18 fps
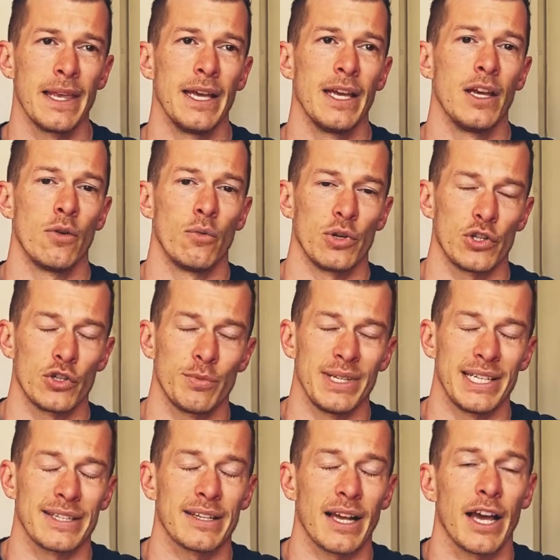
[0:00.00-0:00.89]
Which
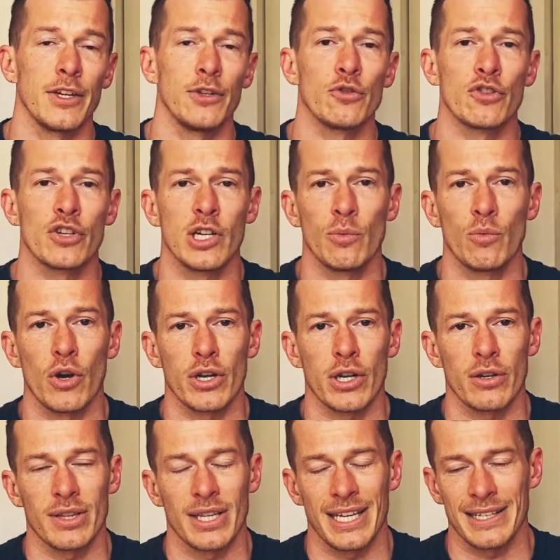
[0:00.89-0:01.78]
means I usually work
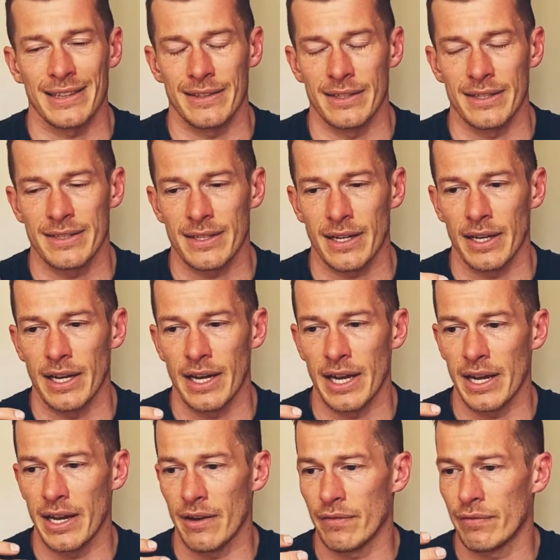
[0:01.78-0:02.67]
out like this. I
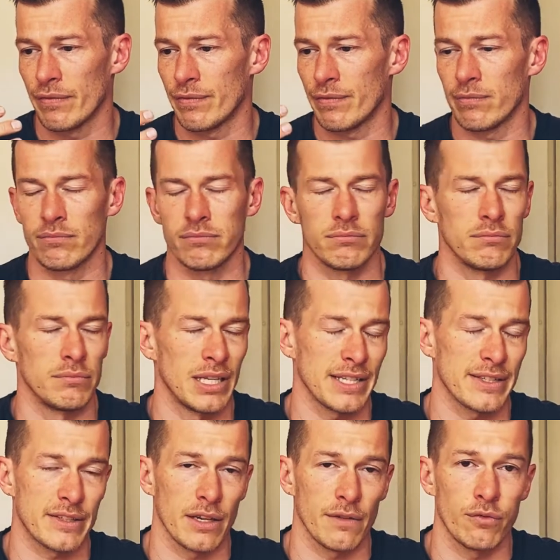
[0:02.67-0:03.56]
have,
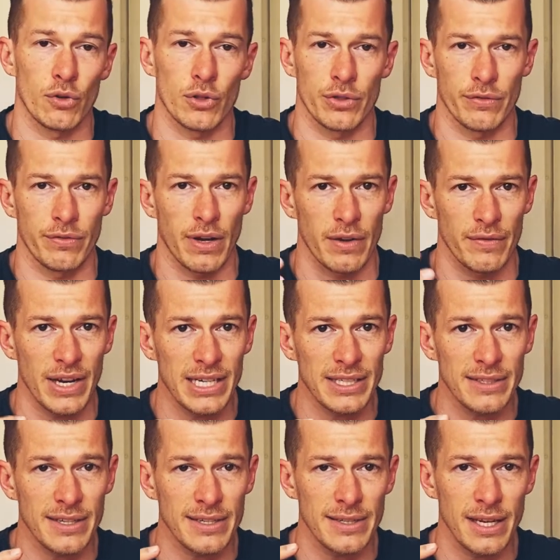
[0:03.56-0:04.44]
let's say, 4 to 5
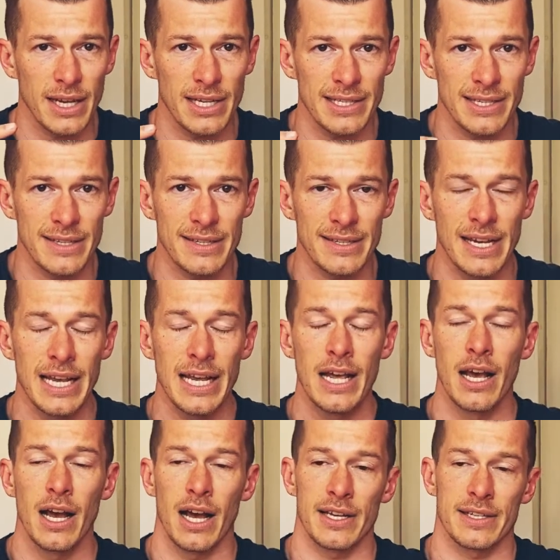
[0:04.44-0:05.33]
exercises.
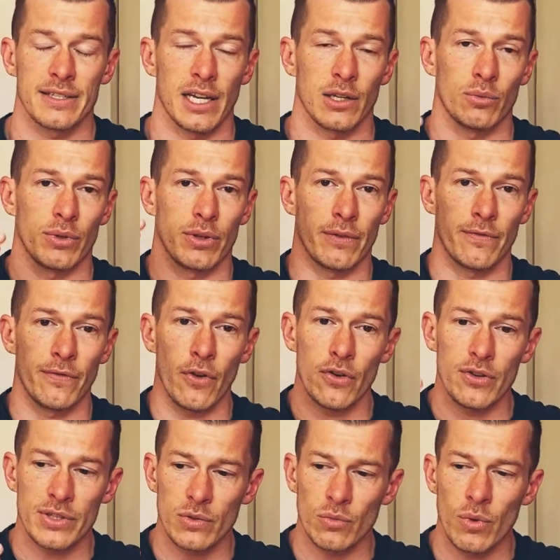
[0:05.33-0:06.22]
I start with the
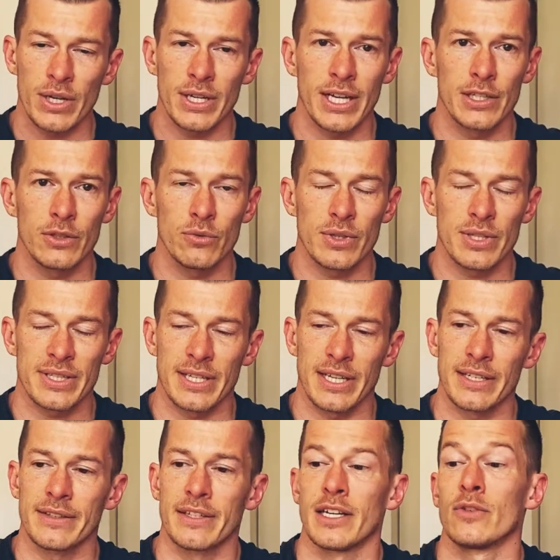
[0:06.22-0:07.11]
first one, I do a set,
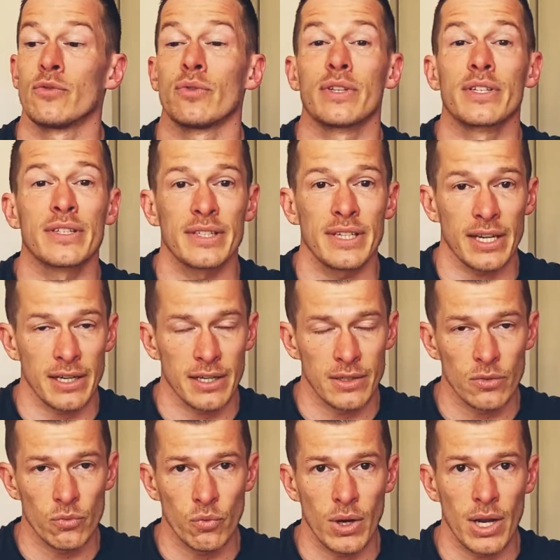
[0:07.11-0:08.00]
then I do the second
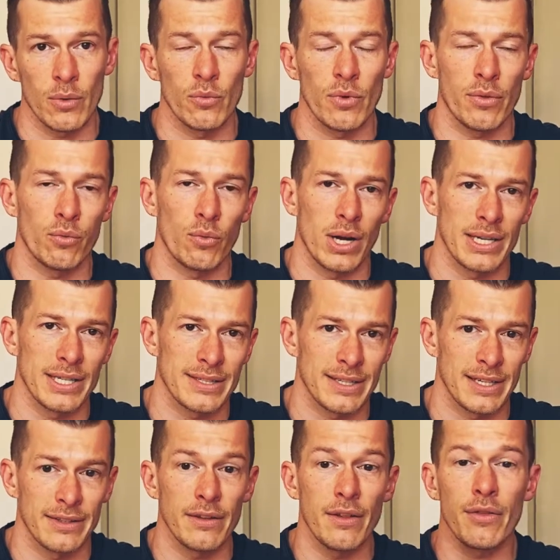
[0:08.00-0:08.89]
one with 1
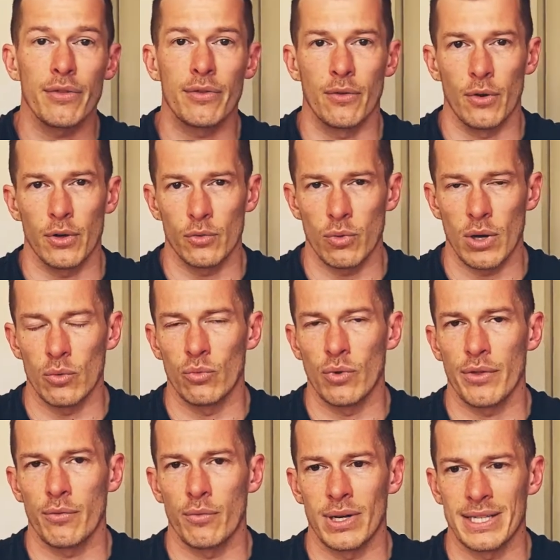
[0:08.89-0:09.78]
set, the third one
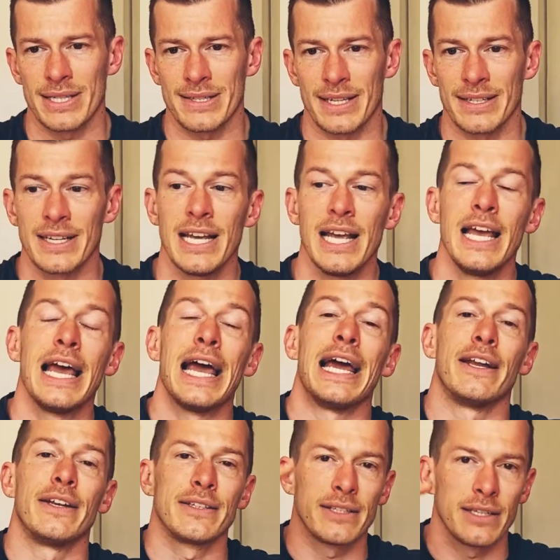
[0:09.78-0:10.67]
with 1 set,
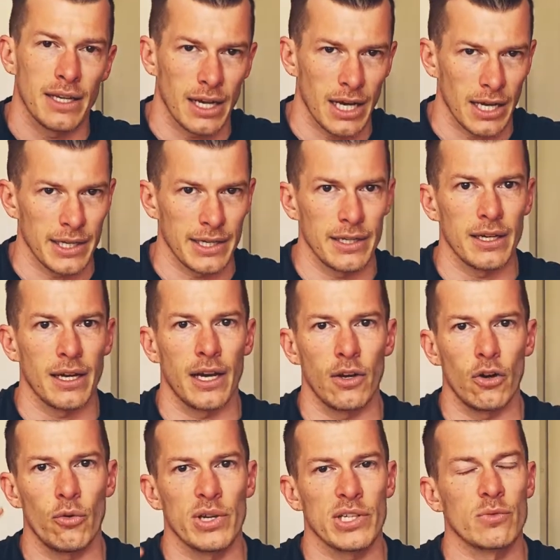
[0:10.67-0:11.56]
and I
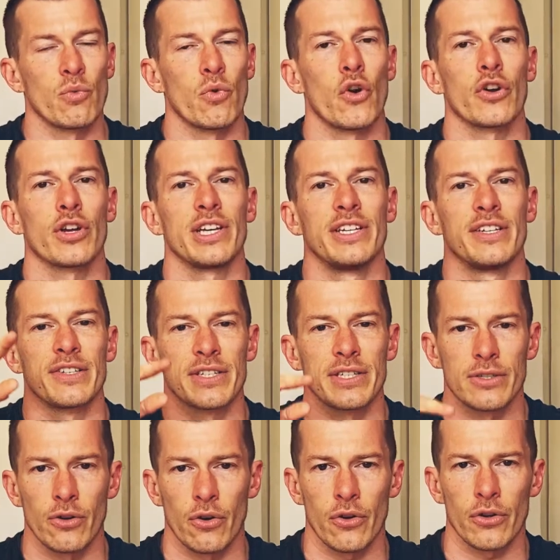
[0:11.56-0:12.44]
always work in a
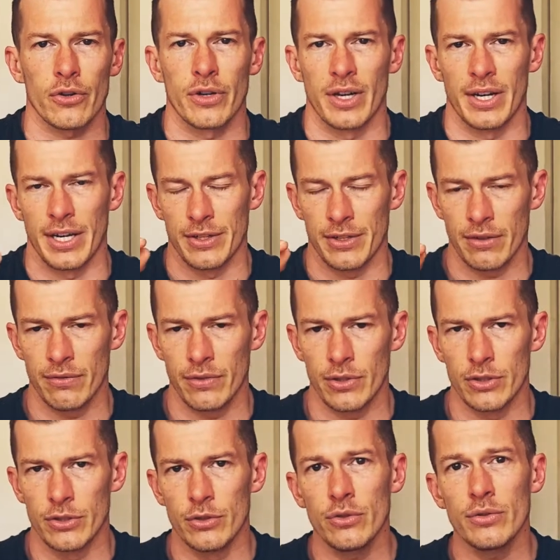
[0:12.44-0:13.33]
circle. And if you
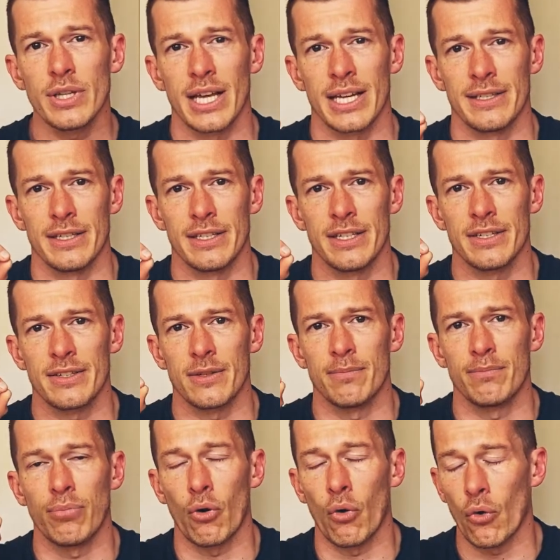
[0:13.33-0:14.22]
do that, it is
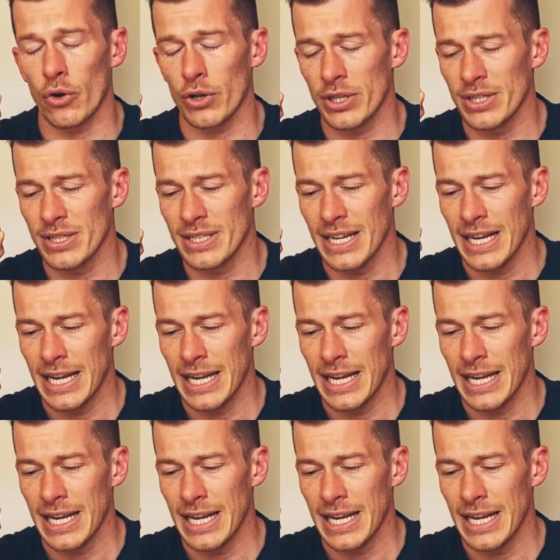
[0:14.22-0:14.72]
important